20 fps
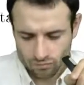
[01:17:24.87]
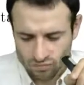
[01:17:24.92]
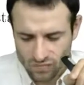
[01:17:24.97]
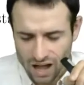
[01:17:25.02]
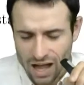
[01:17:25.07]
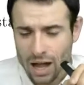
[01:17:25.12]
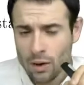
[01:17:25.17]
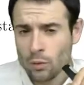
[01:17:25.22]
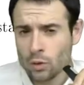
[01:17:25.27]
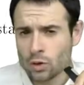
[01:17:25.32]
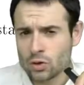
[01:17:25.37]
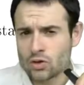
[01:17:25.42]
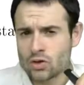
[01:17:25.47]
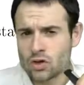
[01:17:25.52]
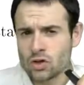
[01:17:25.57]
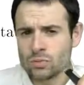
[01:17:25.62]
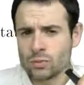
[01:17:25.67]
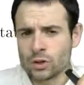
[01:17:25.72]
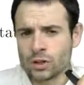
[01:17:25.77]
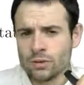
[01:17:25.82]
our
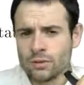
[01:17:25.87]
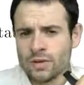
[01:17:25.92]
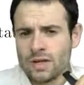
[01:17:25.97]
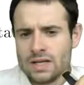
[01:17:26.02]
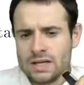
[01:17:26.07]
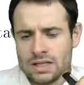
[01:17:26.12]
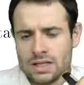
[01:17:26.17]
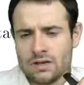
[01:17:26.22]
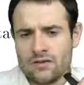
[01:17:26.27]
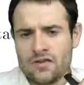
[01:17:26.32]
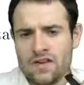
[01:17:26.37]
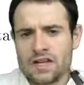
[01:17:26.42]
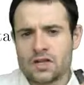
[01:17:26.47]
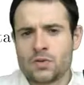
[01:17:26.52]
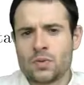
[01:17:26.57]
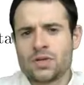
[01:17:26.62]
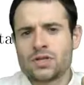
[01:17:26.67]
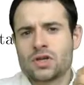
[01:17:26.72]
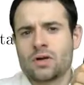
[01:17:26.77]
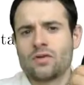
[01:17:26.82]
consumer, if he is
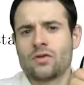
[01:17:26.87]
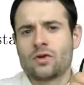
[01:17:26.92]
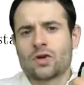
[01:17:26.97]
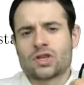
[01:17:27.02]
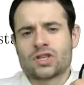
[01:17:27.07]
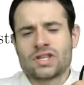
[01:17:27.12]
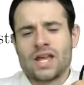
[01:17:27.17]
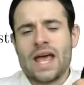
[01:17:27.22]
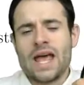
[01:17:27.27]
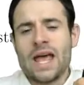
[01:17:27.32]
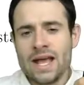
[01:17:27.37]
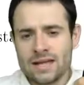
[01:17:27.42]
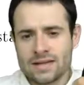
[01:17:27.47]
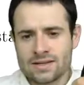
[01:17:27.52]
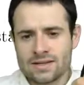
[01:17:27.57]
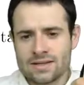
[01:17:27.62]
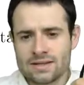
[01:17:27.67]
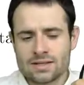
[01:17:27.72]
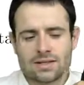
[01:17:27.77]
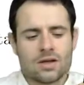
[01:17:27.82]
risk averse
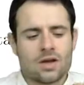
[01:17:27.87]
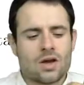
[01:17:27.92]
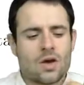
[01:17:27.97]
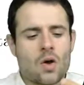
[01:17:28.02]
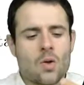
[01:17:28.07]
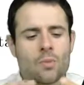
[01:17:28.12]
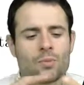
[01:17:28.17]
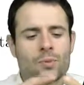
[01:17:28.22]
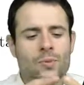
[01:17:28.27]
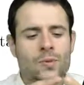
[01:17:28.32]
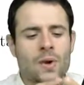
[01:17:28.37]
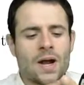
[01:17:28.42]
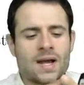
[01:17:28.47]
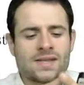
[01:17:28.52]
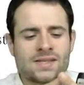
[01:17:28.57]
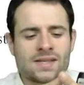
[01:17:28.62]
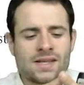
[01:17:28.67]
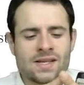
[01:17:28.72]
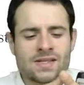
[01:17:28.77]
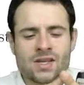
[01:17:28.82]
and
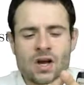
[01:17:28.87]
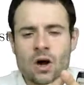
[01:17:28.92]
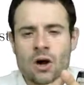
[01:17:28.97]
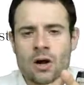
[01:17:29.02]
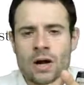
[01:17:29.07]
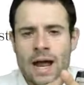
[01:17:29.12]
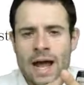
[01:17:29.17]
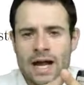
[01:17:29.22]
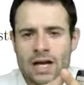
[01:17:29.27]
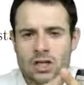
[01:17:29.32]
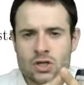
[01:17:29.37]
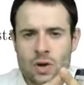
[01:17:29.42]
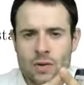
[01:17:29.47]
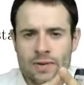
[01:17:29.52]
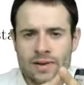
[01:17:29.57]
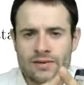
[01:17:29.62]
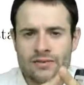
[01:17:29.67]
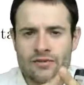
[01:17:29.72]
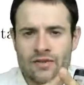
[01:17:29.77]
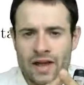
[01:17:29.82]
prices are
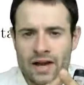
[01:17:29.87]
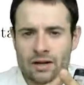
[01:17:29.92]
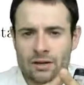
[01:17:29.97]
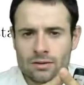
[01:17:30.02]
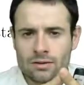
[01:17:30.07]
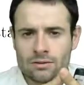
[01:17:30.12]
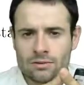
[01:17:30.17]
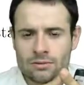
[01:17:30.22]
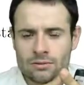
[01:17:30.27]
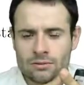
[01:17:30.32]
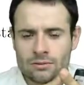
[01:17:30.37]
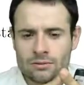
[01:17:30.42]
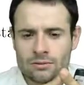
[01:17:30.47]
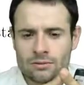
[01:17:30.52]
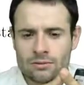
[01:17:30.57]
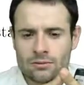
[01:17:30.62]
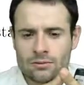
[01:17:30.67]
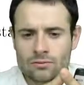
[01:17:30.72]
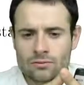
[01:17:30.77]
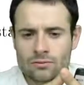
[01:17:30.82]
actually fair,
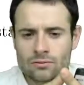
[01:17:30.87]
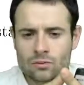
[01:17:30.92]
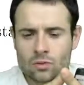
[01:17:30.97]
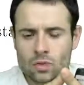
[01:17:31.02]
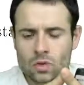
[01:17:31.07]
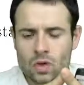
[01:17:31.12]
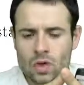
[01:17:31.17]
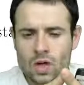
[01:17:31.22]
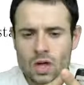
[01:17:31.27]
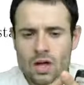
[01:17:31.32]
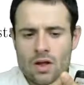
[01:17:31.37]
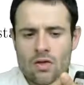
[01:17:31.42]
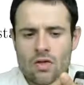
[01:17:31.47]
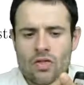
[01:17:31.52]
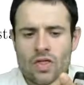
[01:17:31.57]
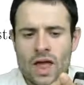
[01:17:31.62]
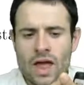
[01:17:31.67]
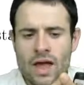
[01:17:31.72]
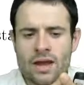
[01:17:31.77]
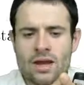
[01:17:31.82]

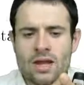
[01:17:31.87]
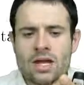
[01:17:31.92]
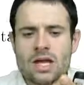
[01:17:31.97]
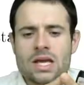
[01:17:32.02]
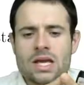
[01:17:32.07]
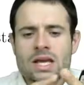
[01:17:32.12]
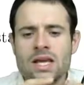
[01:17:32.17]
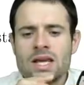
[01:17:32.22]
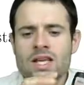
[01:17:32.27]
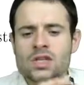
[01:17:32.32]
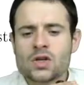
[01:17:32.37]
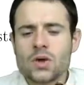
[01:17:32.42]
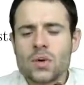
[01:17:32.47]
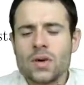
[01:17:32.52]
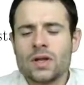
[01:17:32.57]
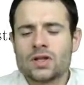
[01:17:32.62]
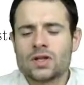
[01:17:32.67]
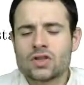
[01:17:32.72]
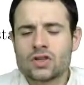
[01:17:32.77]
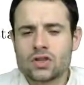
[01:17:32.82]
then he's
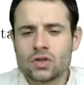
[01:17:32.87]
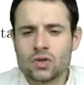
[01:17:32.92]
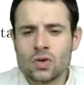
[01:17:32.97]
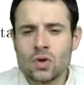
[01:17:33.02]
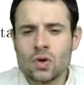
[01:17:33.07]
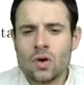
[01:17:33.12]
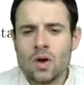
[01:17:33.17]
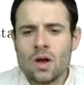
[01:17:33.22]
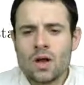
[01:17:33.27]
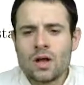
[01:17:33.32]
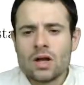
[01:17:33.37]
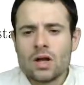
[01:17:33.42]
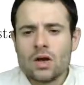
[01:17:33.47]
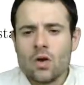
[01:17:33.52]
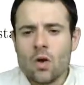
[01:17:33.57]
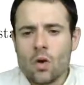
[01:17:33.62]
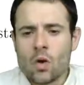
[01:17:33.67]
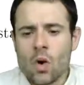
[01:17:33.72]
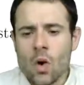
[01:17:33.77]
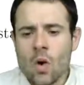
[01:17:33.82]
going to
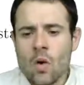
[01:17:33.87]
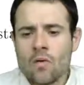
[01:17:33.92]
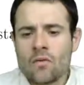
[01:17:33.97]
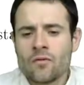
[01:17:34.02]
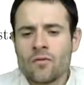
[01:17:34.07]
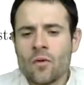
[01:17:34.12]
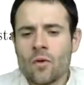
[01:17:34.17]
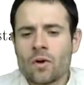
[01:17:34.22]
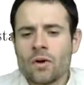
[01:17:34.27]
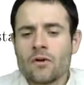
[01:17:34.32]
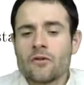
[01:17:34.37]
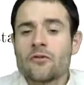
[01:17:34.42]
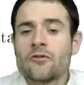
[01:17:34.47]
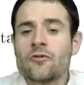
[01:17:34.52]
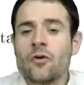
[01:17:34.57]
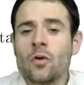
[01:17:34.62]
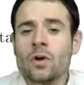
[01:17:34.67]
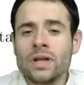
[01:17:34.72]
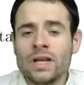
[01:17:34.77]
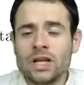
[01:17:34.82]
go for
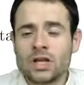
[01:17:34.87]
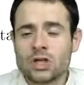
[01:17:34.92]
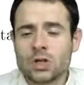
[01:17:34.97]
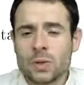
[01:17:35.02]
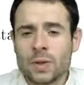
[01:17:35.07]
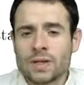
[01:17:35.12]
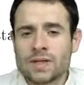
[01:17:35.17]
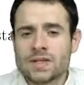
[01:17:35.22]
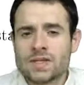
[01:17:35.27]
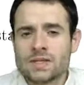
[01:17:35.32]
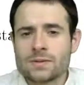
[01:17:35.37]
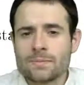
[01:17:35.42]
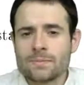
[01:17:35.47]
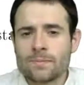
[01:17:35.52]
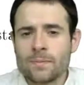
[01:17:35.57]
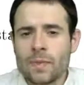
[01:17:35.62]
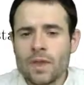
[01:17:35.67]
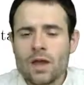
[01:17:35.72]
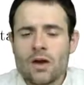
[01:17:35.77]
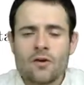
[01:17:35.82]
full insurance.
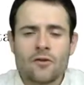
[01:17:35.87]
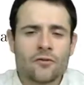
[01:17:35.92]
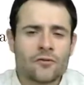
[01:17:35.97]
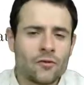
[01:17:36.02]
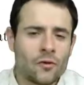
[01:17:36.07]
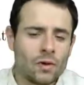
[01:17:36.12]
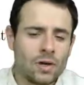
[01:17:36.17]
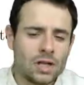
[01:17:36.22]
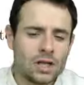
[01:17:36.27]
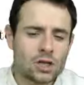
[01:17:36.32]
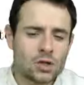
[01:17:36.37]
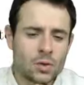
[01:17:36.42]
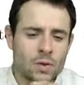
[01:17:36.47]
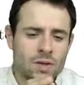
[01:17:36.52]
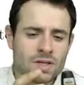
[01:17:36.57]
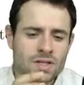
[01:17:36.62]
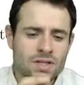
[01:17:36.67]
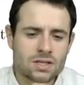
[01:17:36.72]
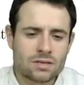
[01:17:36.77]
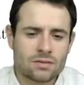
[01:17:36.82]
Full
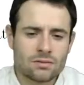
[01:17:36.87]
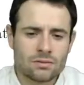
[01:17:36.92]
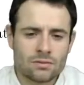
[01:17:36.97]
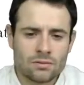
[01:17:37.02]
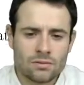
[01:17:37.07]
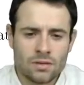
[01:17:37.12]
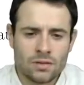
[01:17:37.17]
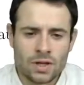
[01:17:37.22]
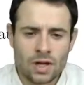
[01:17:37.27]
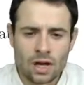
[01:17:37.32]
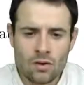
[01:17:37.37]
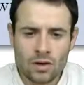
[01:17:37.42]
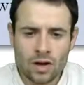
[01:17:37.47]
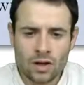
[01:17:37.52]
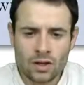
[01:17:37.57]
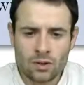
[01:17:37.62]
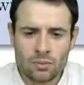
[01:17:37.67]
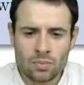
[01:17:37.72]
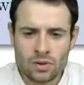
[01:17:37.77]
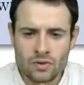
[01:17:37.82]
insurance, you can look at
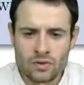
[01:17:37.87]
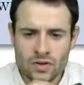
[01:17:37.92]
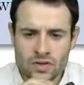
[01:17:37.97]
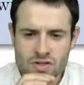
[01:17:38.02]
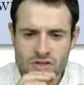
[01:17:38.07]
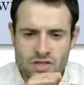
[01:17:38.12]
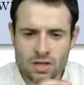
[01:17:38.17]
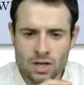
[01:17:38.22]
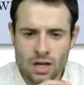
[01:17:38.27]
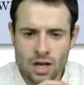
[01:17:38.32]
the previous